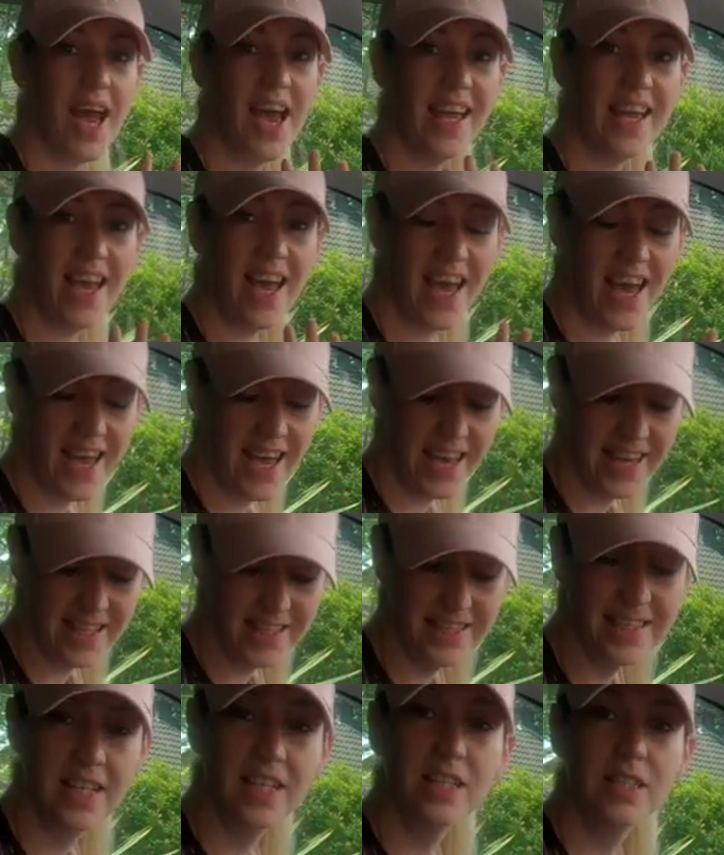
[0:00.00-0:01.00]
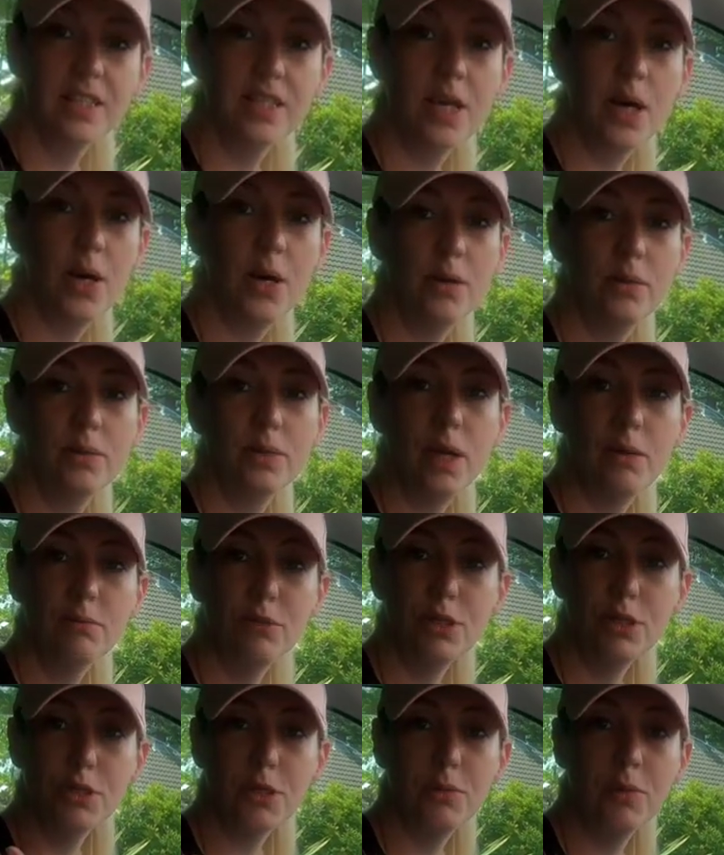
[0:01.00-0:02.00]
Hi, guys. So
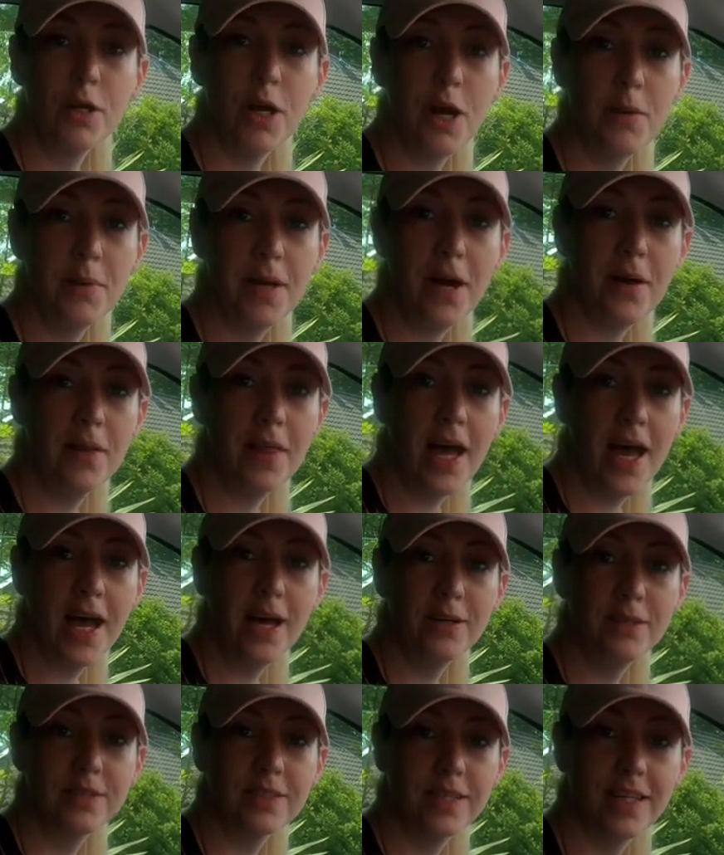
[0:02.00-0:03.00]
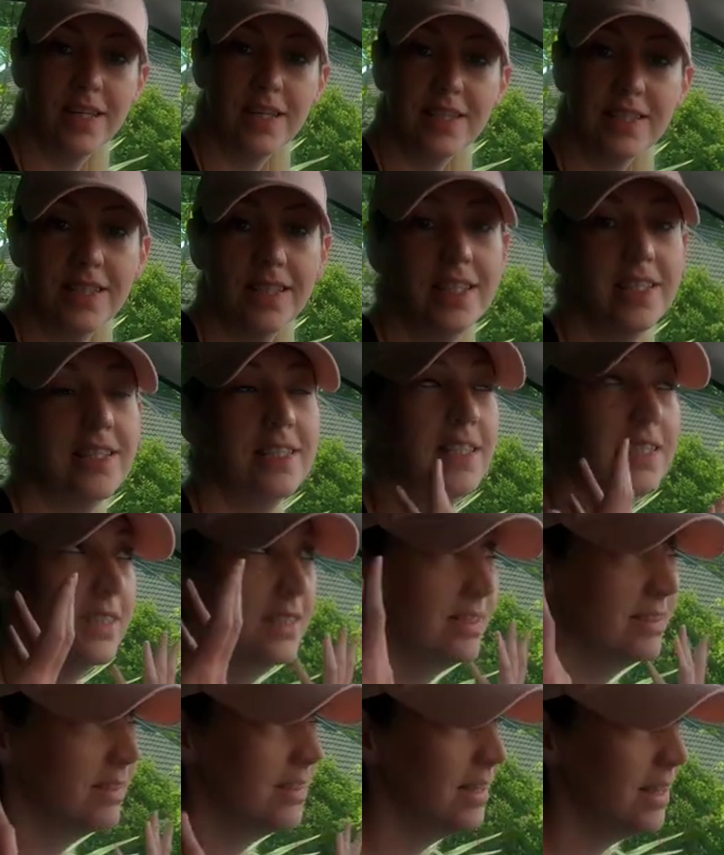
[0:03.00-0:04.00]
Tom's just come and got me out of the house because he needs
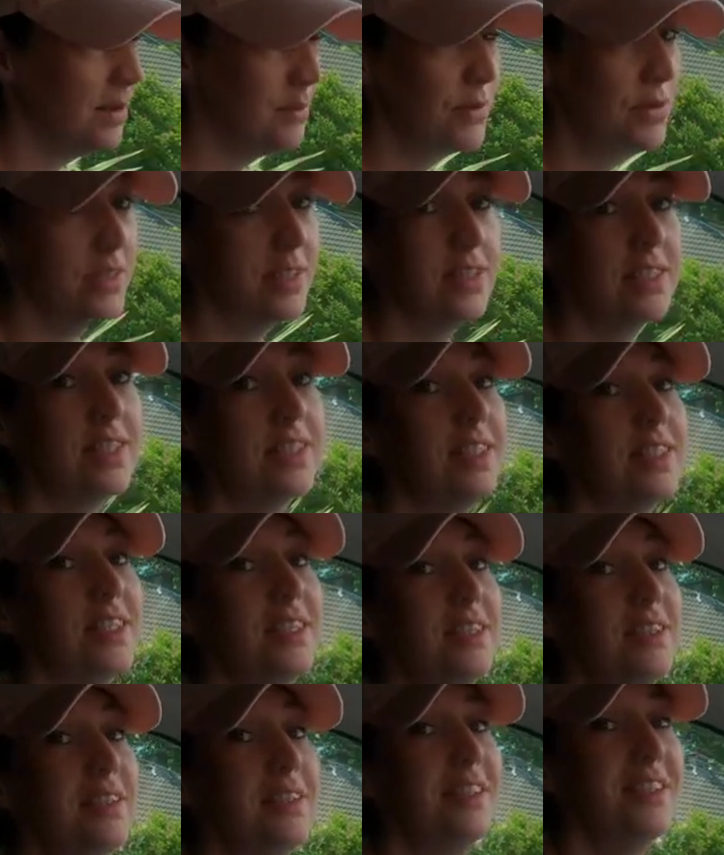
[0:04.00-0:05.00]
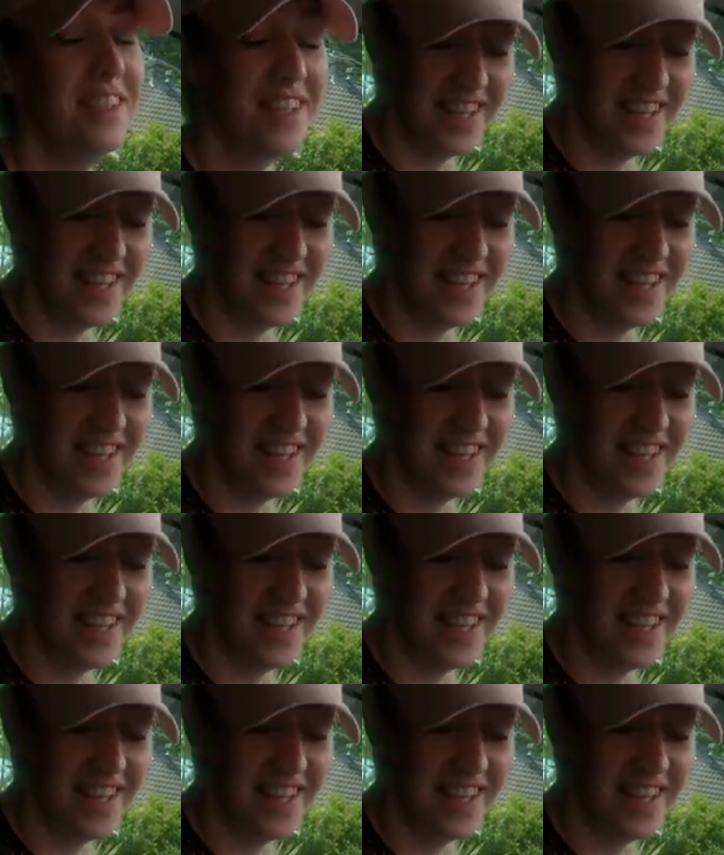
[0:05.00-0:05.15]
his laboratory assistant